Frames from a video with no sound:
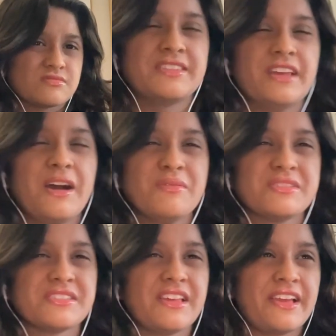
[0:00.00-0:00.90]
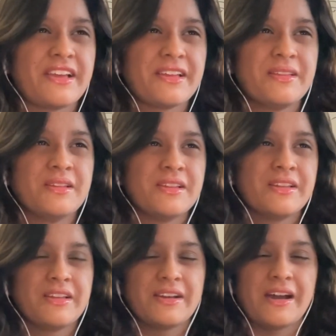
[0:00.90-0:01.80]
That was like,
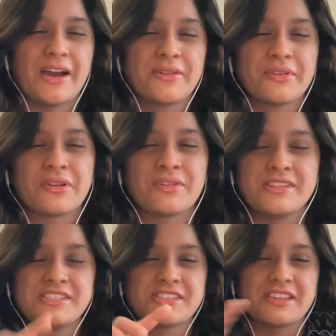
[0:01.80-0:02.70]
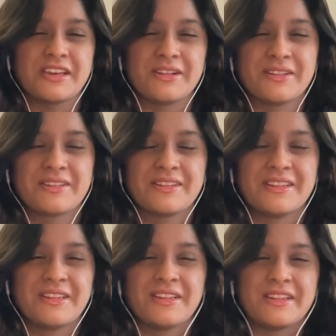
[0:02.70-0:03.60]
out of a cringe scale,
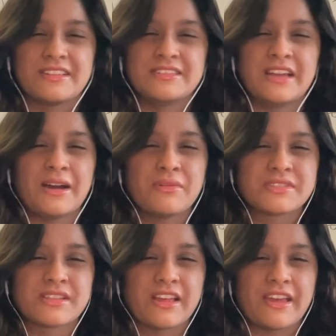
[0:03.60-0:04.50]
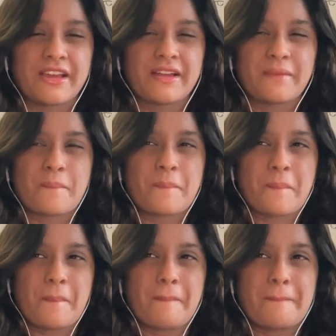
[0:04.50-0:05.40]
that was like,
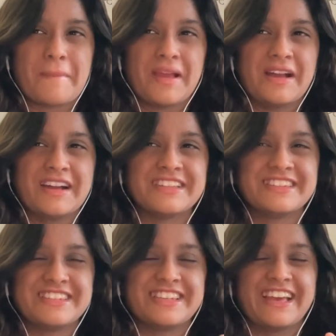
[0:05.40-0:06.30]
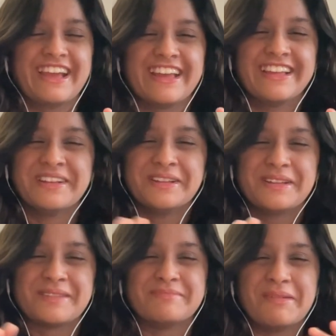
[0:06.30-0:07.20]
I'd say,
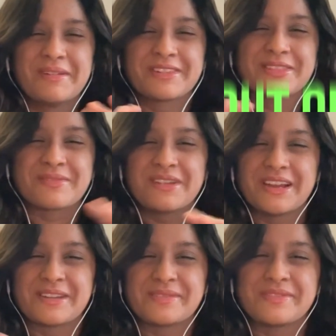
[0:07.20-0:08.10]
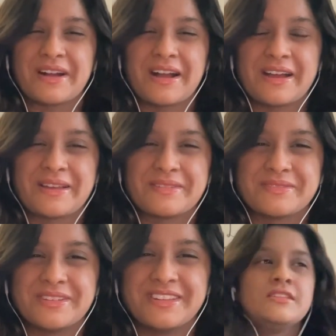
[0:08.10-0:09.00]
maybe a 3 out of 5.
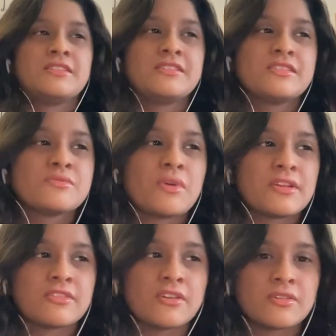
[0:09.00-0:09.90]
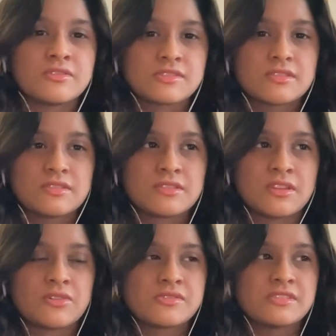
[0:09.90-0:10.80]
This is one of
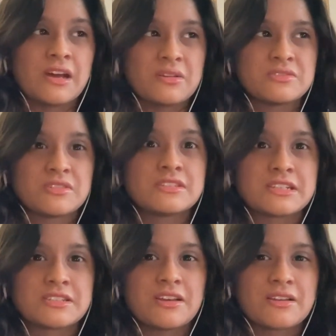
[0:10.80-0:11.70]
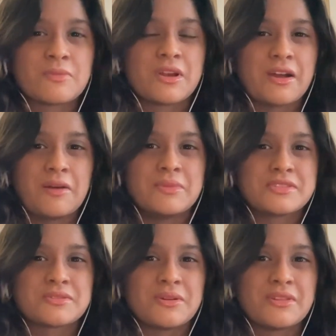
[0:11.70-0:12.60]
those sounds on TikTok where I'll be
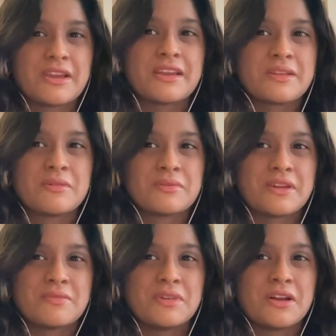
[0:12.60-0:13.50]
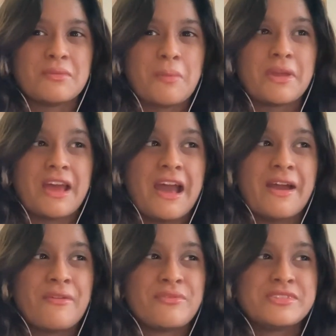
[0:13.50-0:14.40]
scrolling and it will randomly come up, and
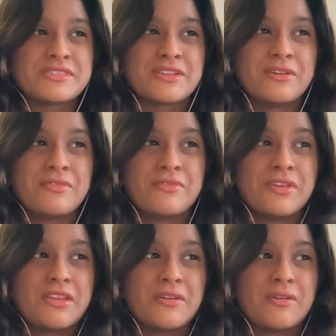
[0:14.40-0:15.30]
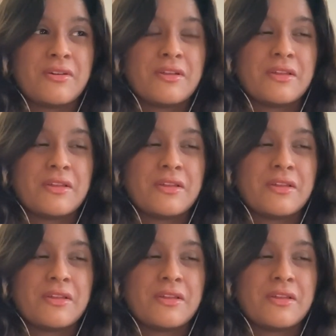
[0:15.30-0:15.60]
every single video